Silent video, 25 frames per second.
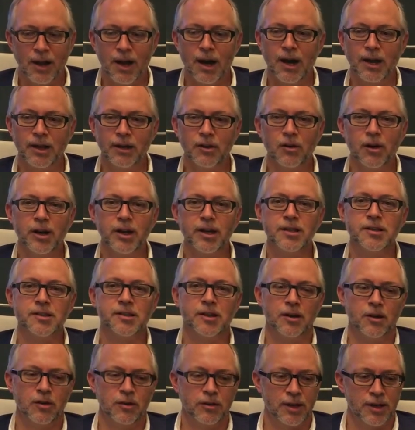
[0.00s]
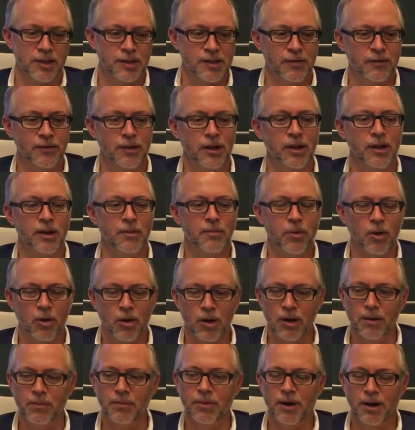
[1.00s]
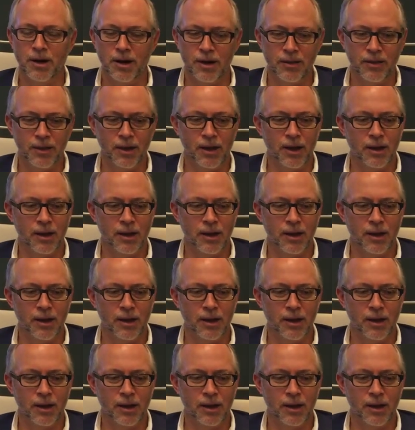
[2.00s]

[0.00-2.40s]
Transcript: high grade zone that's a very important part of the